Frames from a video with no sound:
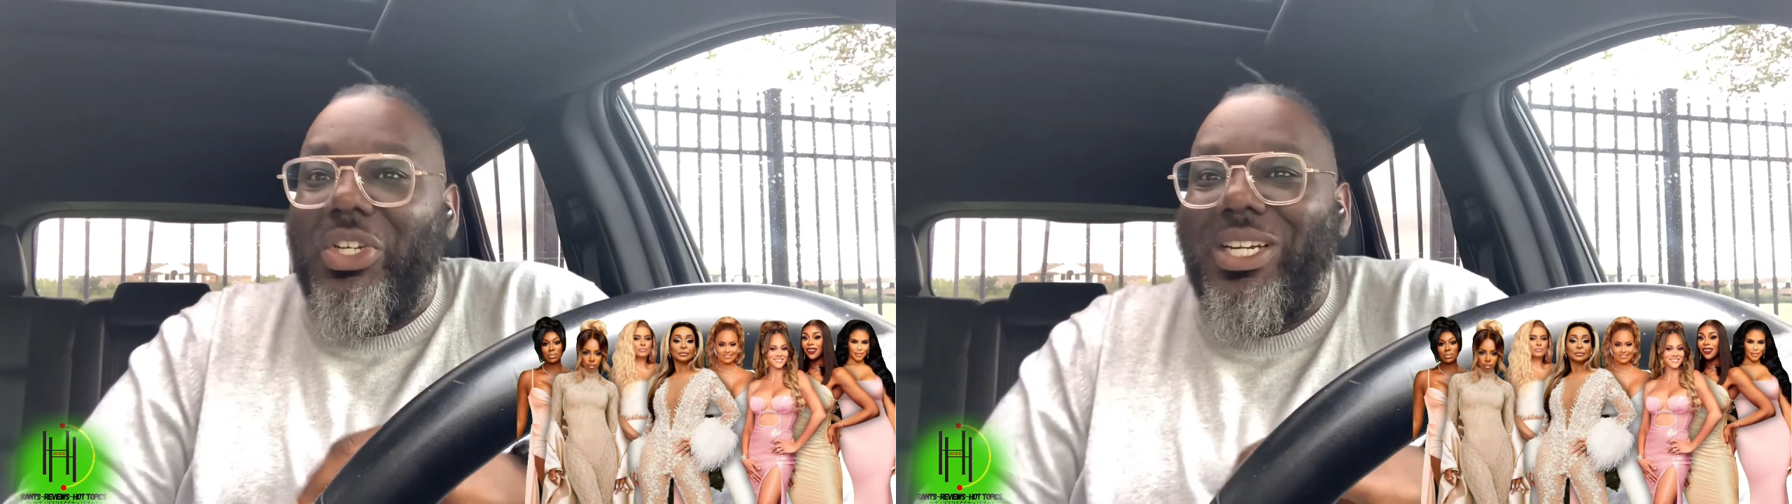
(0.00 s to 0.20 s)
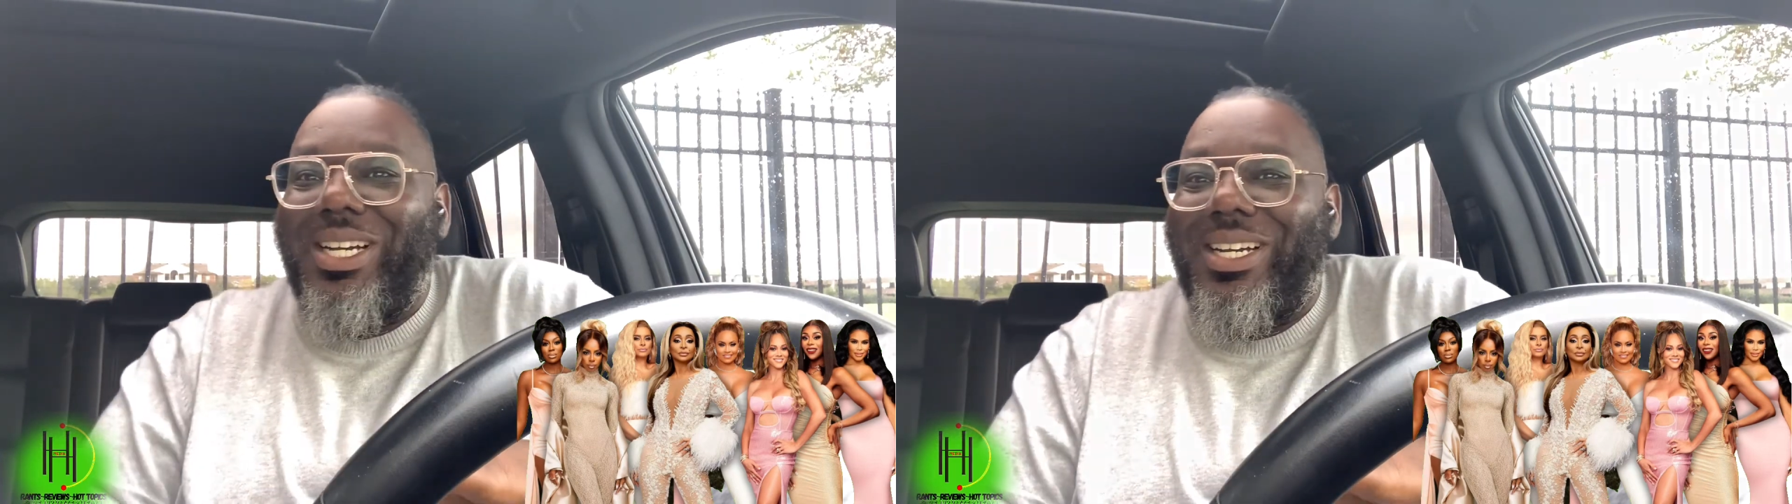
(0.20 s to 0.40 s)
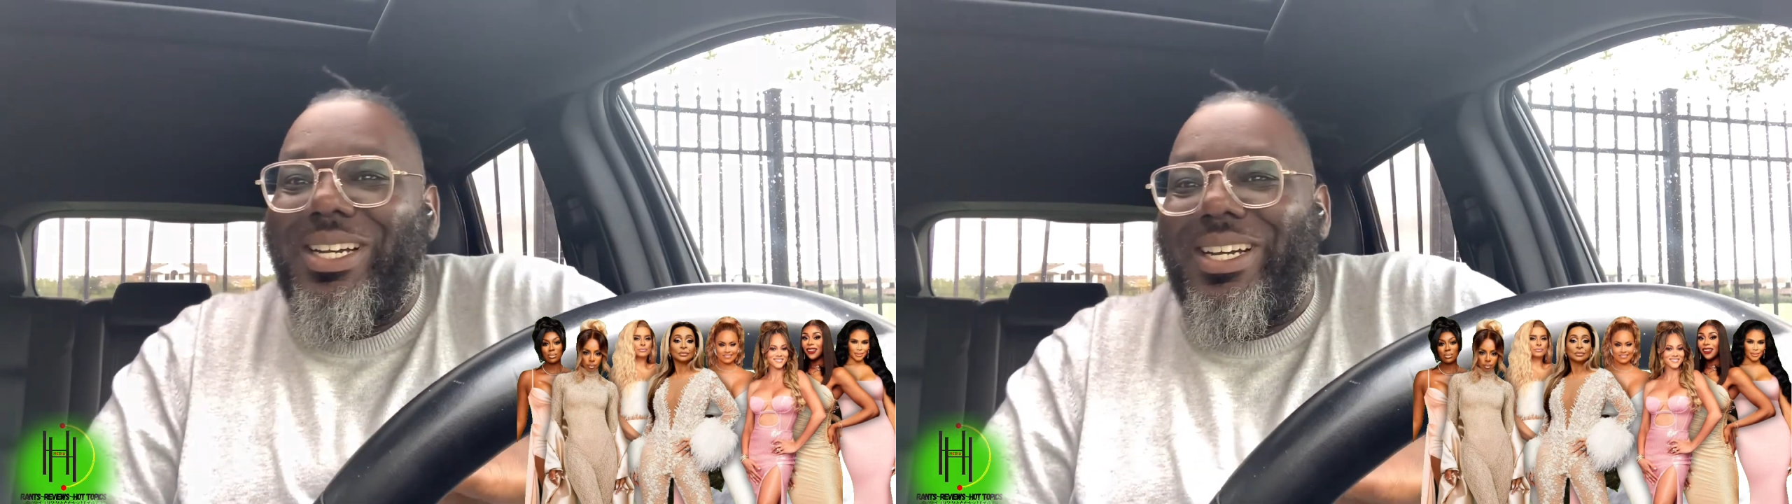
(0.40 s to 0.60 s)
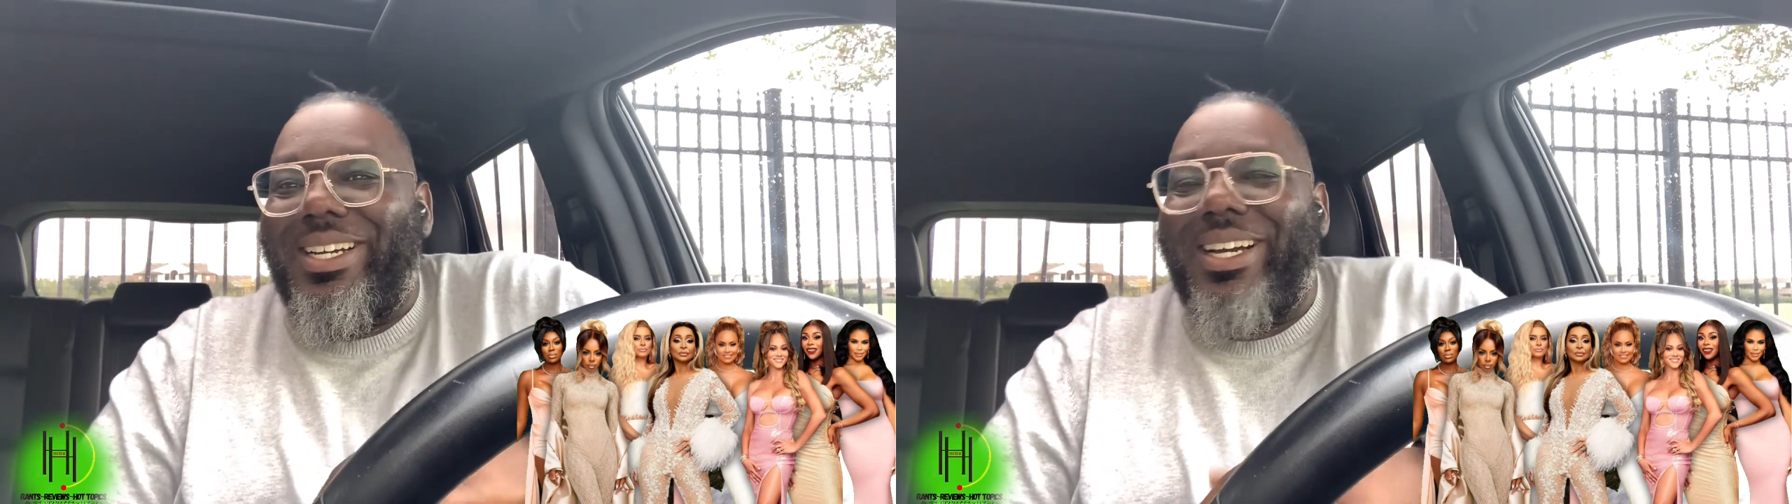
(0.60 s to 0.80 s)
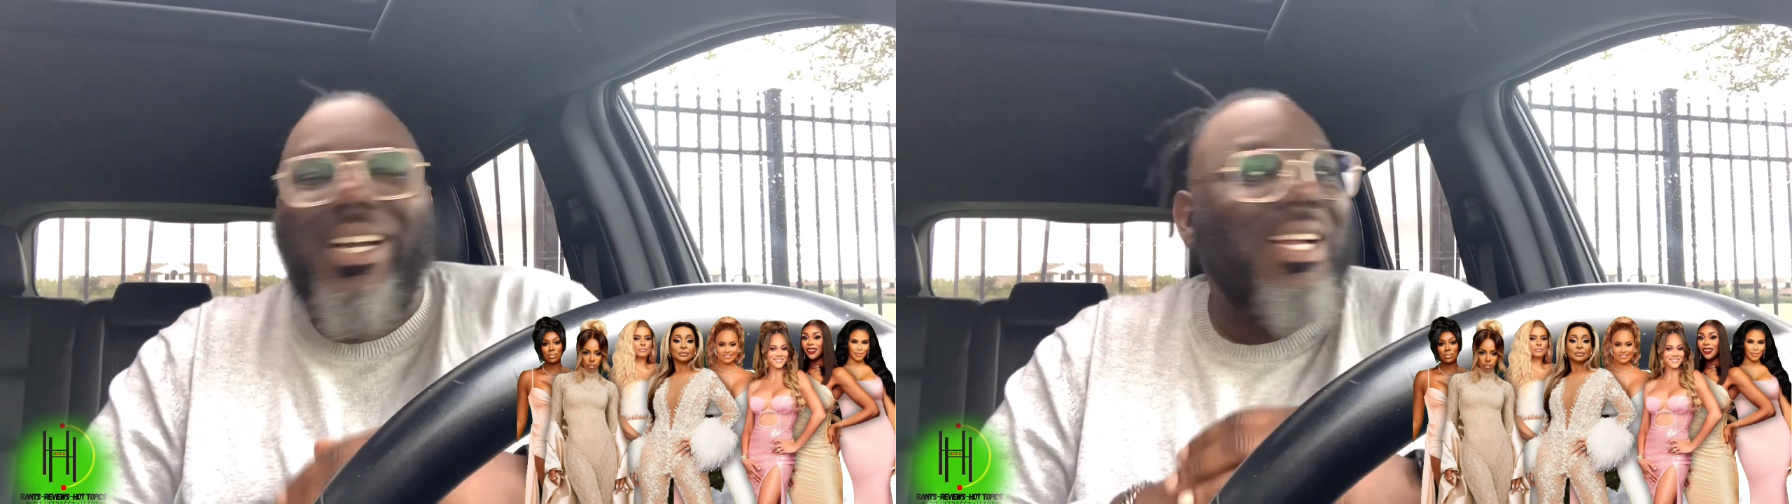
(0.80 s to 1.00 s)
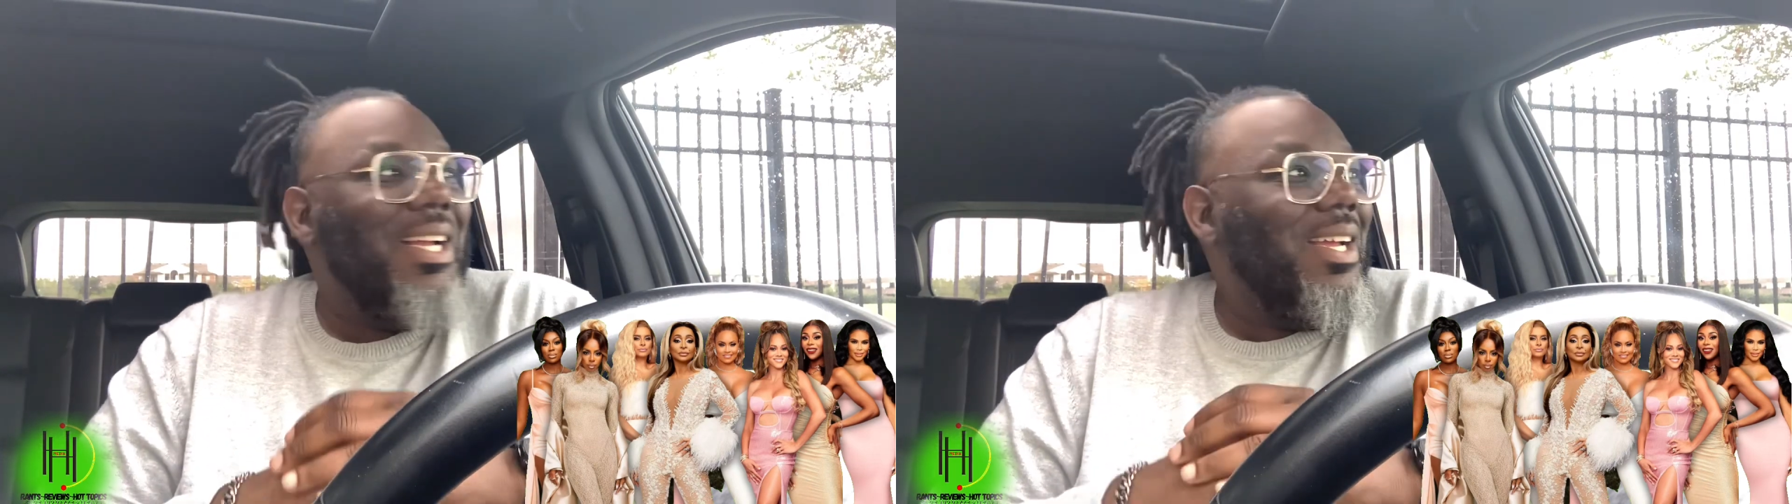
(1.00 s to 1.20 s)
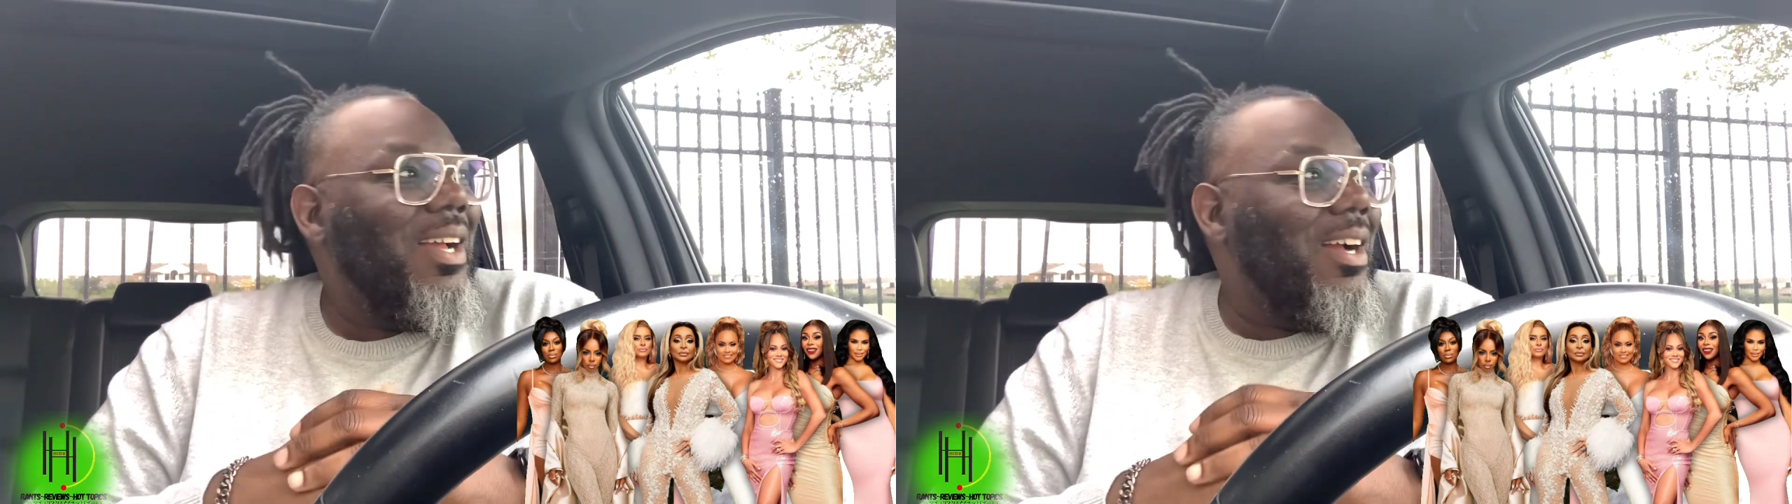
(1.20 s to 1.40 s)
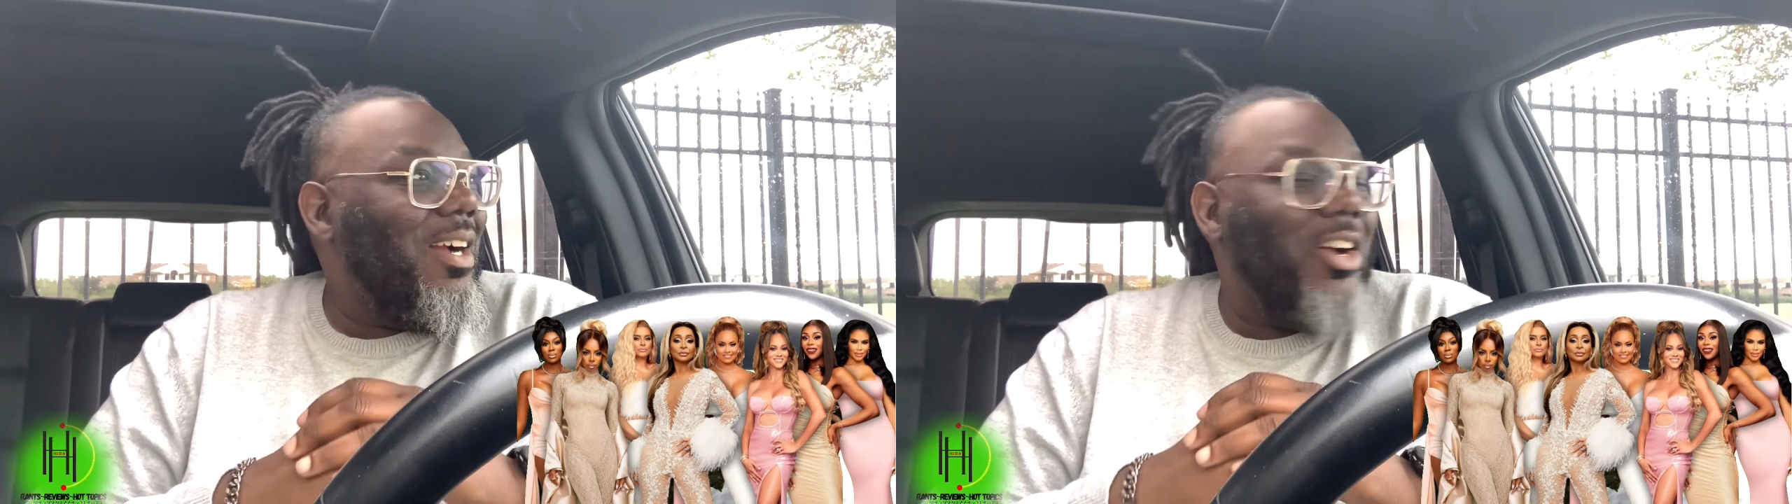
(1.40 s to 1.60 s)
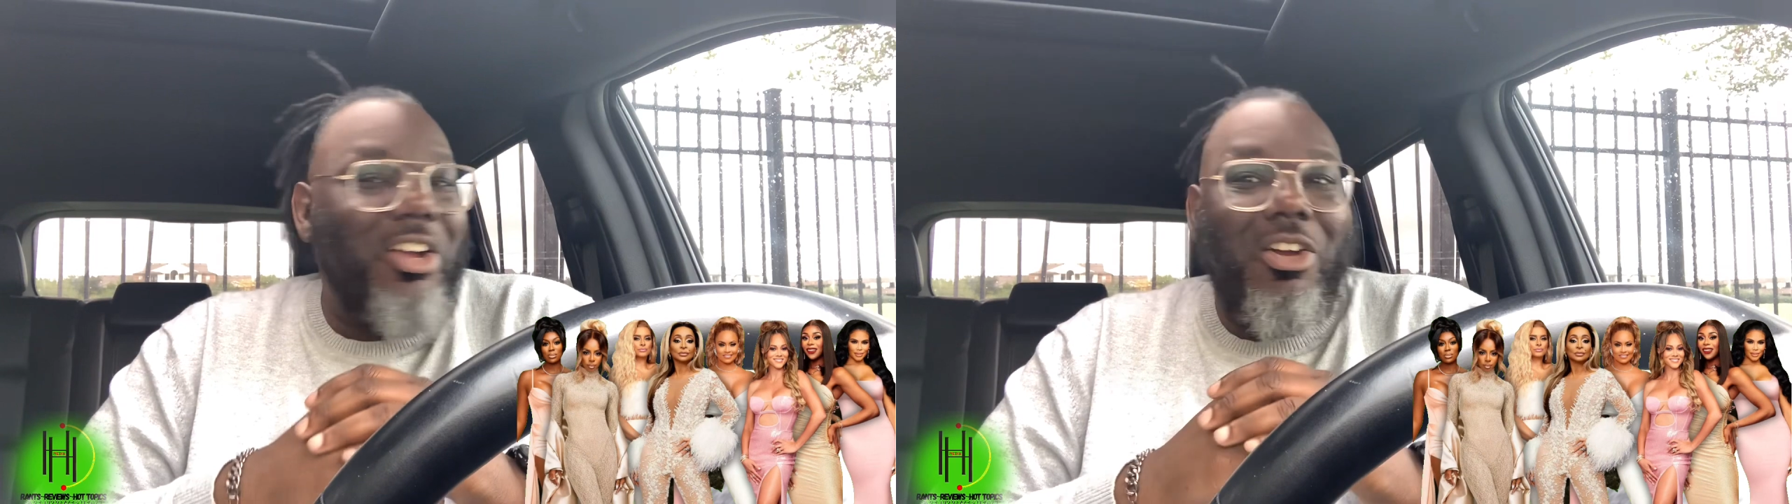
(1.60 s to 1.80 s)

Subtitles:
Girl,